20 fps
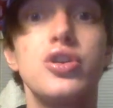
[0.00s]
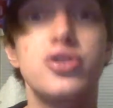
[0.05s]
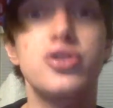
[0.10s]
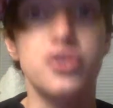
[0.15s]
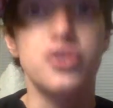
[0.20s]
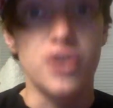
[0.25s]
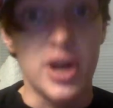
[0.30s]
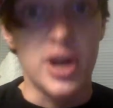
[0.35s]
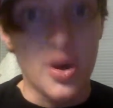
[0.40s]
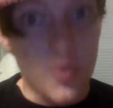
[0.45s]

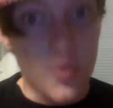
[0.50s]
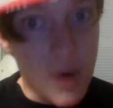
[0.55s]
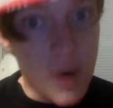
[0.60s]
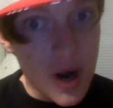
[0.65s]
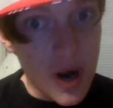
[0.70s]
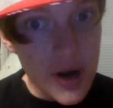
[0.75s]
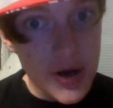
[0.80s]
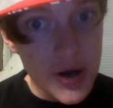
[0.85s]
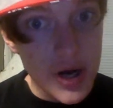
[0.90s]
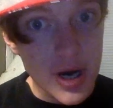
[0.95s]
drink
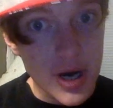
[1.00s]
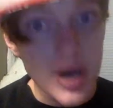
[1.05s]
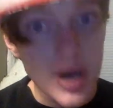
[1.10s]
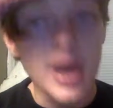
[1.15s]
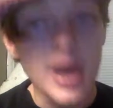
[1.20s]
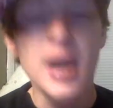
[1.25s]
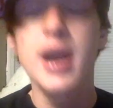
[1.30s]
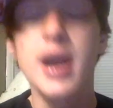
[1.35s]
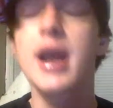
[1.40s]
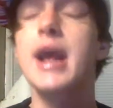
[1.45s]
water.
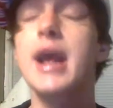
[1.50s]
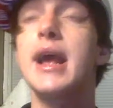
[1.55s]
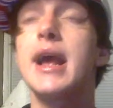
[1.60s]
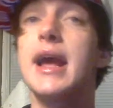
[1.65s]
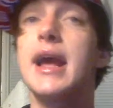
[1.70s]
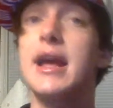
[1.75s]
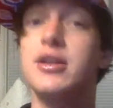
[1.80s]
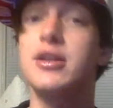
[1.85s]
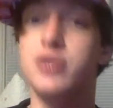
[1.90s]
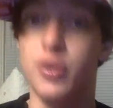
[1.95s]

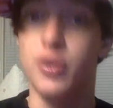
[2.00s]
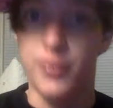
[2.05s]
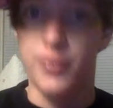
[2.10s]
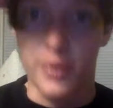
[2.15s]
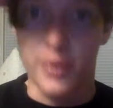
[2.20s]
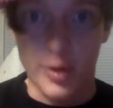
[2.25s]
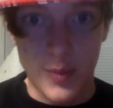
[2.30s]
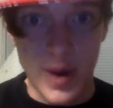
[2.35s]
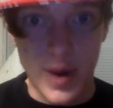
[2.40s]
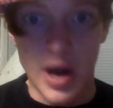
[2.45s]
And go
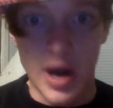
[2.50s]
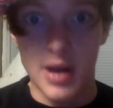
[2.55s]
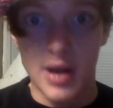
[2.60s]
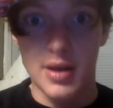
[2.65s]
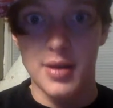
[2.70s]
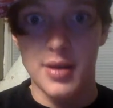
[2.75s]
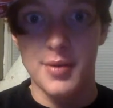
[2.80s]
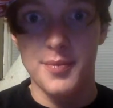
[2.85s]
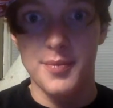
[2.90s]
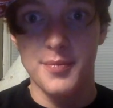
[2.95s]
for a walk.
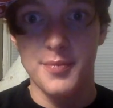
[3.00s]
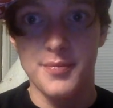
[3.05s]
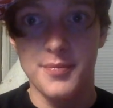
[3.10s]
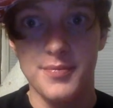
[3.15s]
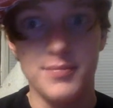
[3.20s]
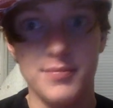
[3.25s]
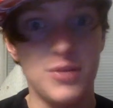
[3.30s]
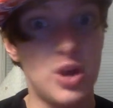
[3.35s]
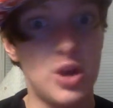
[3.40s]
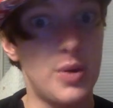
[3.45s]

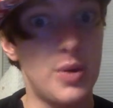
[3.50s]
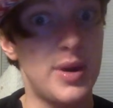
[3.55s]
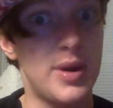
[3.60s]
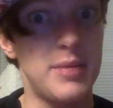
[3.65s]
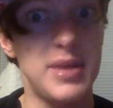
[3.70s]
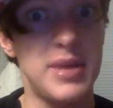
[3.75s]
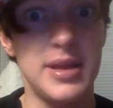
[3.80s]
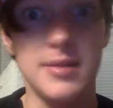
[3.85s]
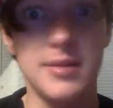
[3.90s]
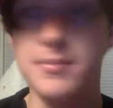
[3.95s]
You know what I
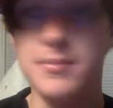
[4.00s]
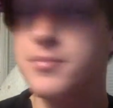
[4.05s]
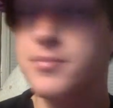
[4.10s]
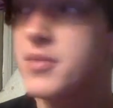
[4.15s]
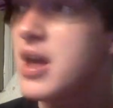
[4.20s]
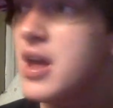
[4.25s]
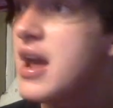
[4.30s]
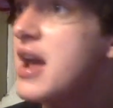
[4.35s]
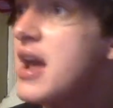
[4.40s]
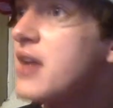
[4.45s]
mean?
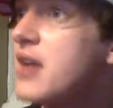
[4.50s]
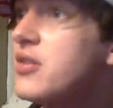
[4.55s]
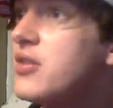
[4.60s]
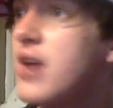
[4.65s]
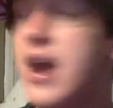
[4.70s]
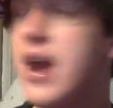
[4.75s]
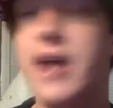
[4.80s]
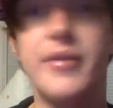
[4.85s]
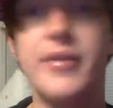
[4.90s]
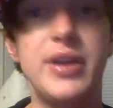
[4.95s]

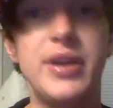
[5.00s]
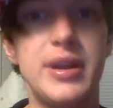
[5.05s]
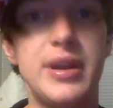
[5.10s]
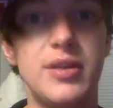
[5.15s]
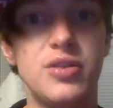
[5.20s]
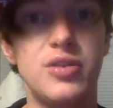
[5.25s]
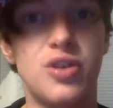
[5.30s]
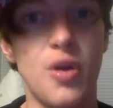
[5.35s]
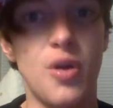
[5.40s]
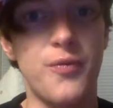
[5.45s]
Go
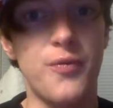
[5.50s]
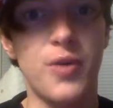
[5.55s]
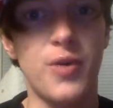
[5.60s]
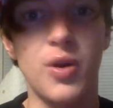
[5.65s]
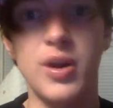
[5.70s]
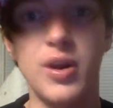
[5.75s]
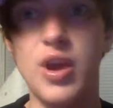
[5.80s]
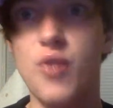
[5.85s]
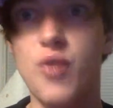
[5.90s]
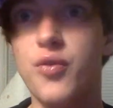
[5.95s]
for
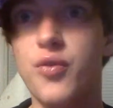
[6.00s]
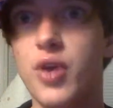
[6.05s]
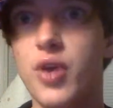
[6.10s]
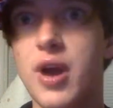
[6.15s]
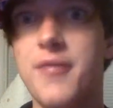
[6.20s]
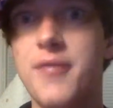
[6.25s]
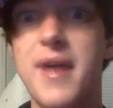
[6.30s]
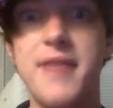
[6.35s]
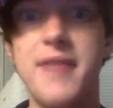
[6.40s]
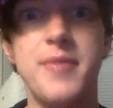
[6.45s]

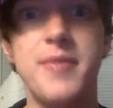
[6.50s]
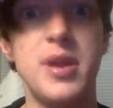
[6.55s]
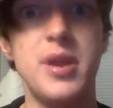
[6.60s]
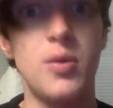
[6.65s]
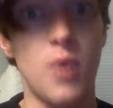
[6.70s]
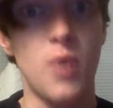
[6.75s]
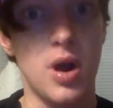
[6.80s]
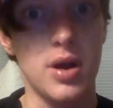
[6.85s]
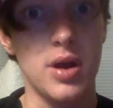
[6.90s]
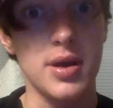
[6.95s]
a 5-minute
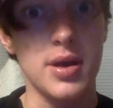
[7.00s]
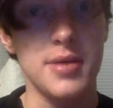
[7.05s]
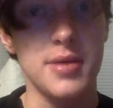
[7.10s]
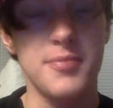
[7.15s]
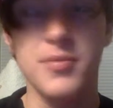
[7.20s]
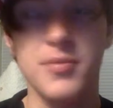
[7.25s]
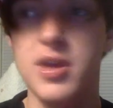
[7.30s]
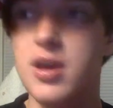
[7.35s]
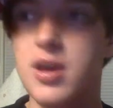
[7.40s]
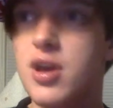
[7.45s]
walk.
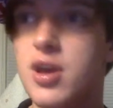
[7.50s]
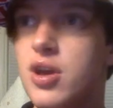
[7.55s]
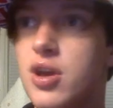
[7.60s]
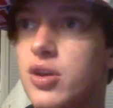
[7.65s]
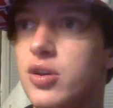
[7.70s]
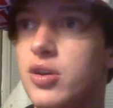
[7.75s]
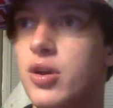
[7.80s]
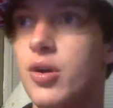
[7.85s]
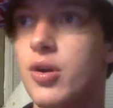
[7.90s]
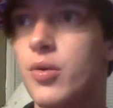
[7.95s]

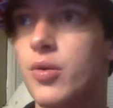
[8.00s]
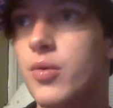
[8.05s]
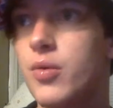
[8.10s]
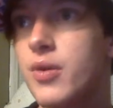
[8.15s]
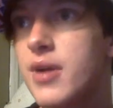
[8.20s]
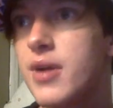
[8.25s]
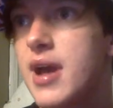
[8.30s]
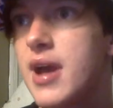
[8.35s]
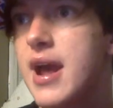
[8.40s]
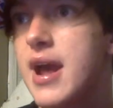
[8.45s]
You know,
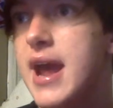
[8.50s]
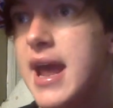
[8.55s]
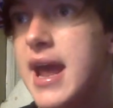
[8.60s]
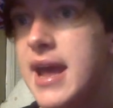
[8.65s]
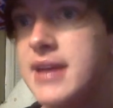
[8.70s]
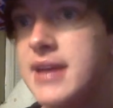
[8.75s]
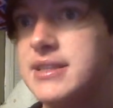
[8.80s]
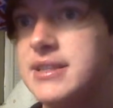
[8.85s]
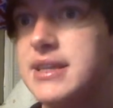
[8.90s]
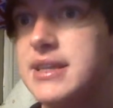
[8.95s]

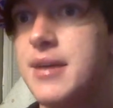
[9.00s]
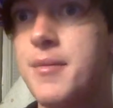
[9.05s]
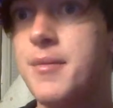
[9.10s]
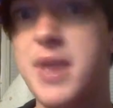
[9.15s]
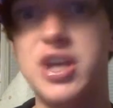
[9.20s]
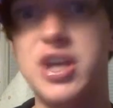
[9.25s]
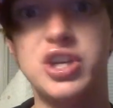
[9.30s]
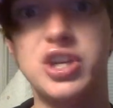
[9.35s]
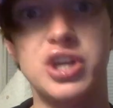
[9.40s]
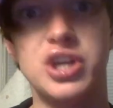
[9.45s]
and
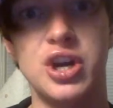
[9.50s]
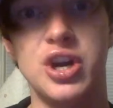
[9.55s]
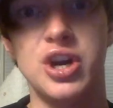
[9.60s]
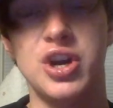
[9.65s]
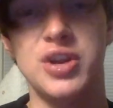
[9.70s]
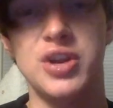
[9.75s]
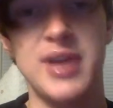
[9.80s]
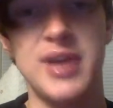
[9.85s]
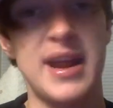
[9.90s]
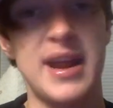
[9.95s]
make
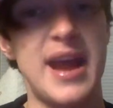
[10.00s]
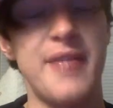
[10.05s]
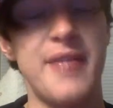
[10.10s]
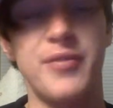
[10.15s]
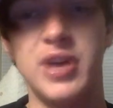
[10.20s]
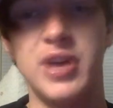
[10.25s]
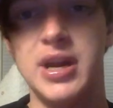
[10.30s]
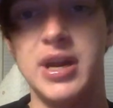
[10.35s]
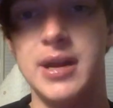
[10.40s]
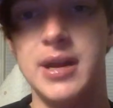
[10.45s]
sure that
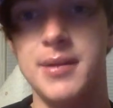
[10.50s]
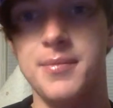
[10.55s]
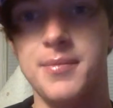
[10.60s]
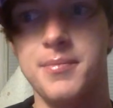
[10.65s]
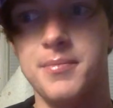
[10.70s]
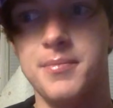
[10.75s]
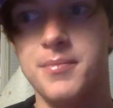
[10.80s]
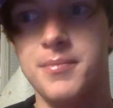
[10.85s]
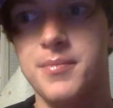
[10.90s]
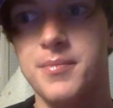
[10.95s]
every
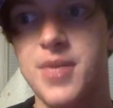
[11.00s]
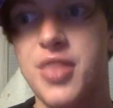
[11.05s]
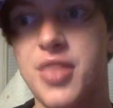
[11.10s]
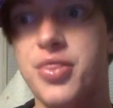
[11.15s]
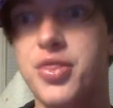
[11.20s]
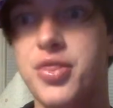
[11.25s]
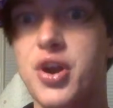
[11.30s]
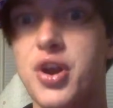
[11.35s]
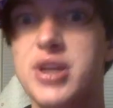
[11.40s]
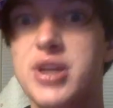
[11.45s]

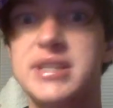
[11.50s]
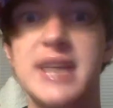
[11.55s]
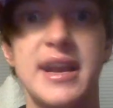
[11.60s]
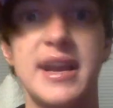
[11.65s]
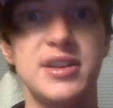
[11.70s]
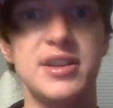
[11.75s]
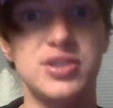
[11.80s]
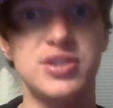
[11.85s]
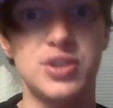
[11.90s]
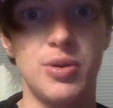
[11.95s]
30
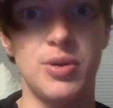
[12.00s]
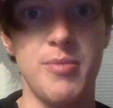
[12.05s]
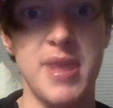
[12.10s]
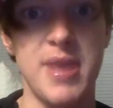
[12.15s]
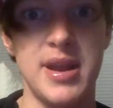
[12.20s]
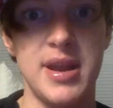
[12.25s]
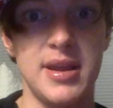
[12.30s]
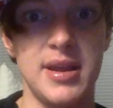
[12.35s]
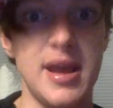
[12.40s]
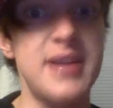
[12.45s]
seconds to a
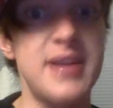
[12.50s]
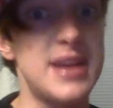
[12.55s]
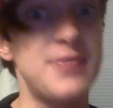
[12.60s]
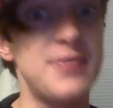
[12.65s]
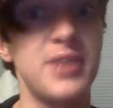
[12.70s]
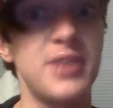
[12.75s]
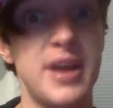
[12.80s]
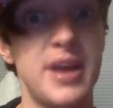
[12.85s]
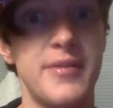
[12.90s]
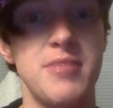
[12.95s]
minute, and
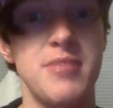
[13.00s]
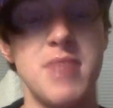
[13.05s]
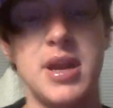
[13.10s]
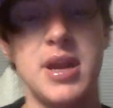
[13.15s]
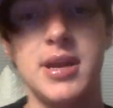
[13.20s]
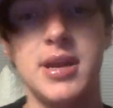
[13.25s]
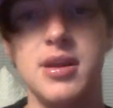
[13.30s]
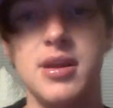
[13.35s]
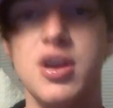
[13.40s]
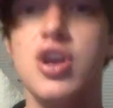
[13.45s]
definitely every
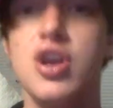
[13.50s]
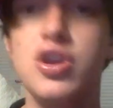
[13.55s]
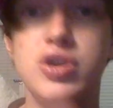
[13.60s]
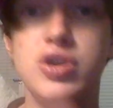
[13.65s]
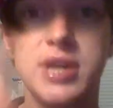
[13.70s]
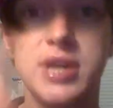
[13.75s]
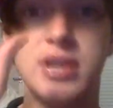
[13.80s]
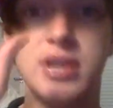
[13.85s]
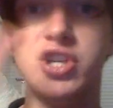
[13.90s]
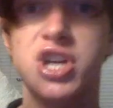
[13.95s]
minute, you
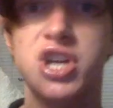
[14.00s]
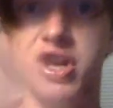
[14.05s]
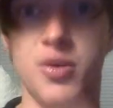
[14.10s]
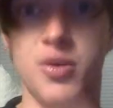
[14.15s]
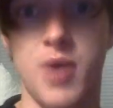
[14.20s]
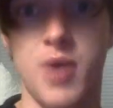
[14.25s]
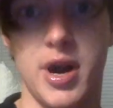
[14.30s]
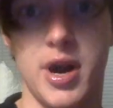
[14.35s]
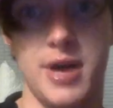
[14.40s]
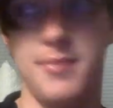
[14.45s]
take a drink of the
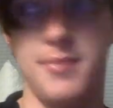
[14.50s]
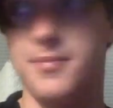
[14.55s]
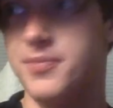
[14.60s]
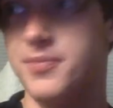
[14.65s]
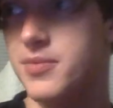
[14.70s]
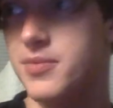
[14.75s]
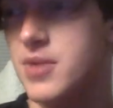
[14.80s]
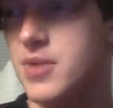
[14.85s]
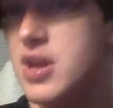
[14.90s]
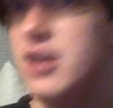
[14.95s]
water.
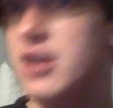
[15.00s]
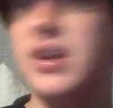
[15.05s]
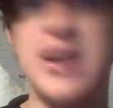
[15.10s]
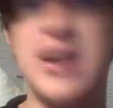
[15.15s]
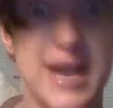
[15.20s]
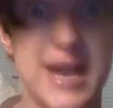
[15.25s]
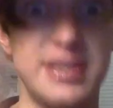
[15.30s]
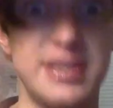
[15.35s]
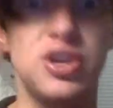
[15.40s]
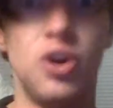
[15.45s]
A
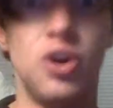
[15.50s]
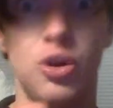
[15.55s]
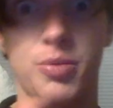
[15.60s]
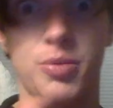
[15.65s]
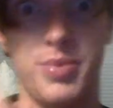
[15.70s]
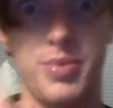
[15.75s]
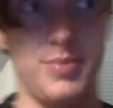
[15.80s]
nice cool.